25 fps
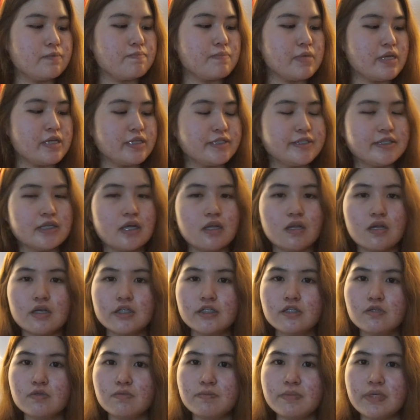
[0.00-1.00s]
means a
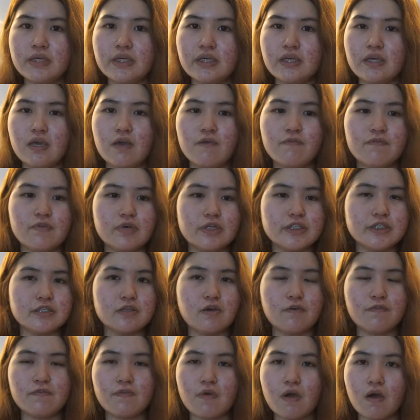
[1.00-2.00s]
lot to me. First
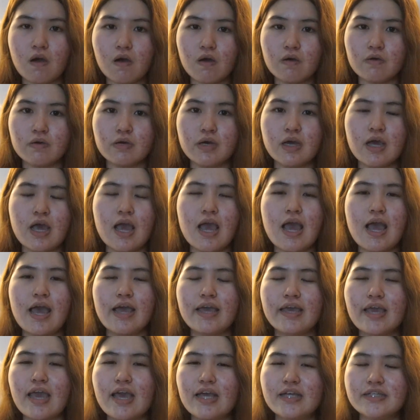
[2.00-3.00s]
of all,
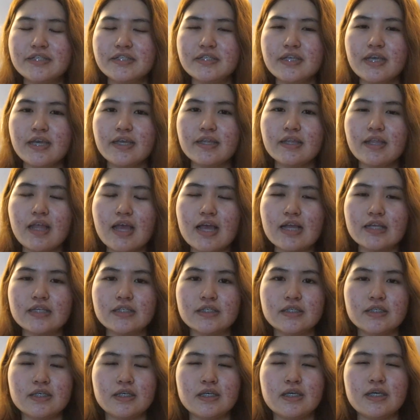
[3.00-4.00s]
I can say that
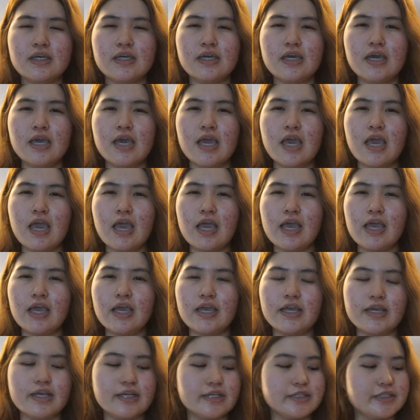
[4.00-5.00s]
she
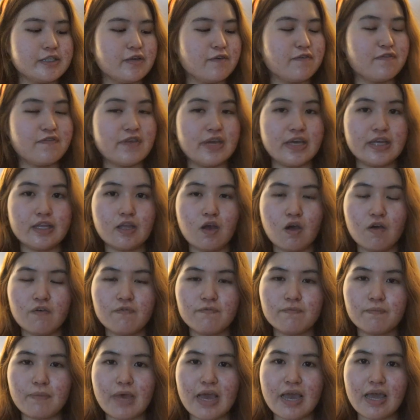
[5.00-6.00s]
is a friend
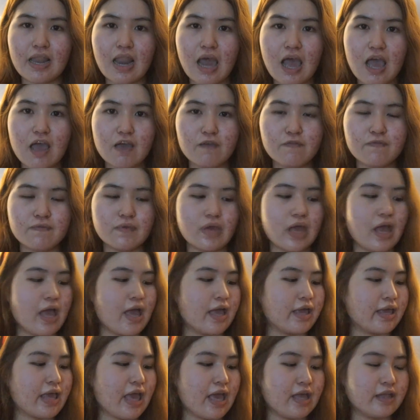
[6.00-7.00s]
of my life.
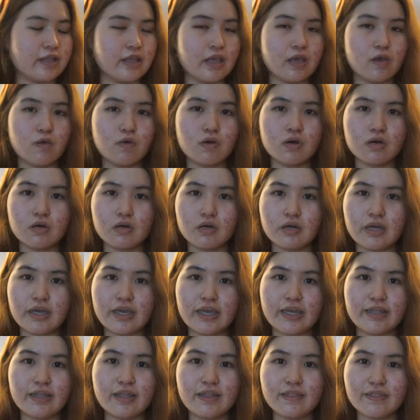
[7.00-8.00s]
I can tell her
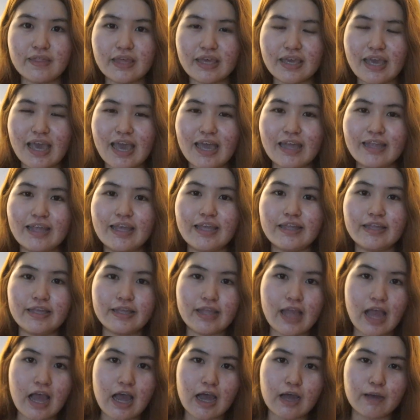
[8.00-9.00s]
anything and
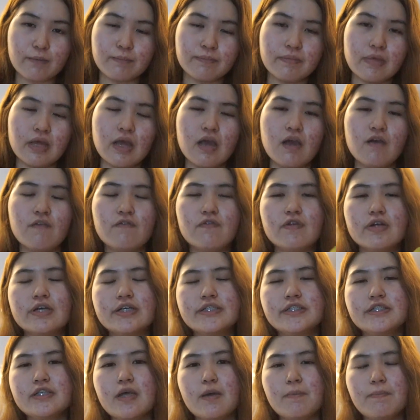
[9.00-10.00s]
anytime. For
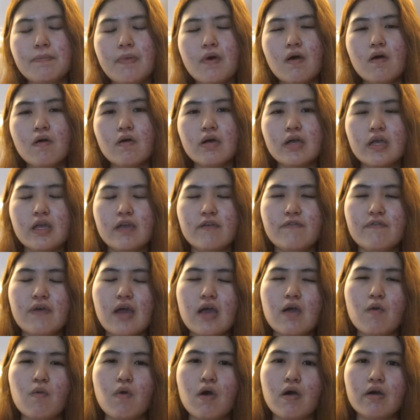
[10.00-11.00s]
example, if
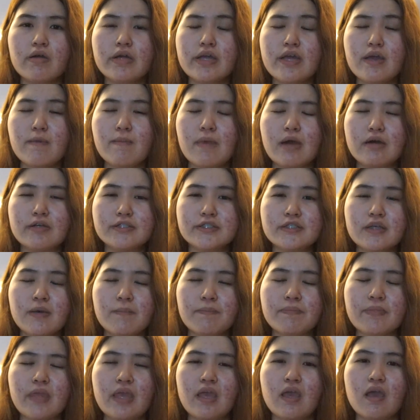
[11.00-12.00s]
I worry about
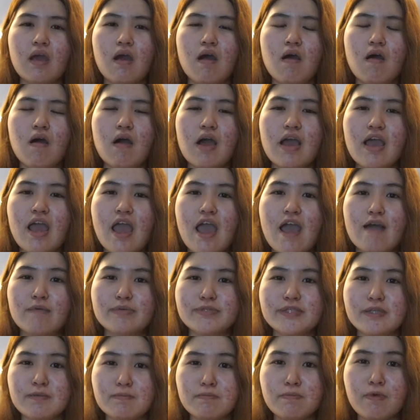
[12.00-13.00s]
something or I have
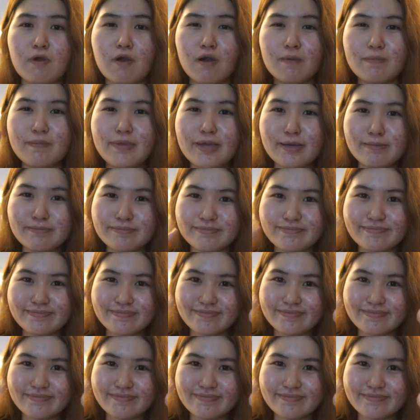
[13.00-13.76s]
some problem,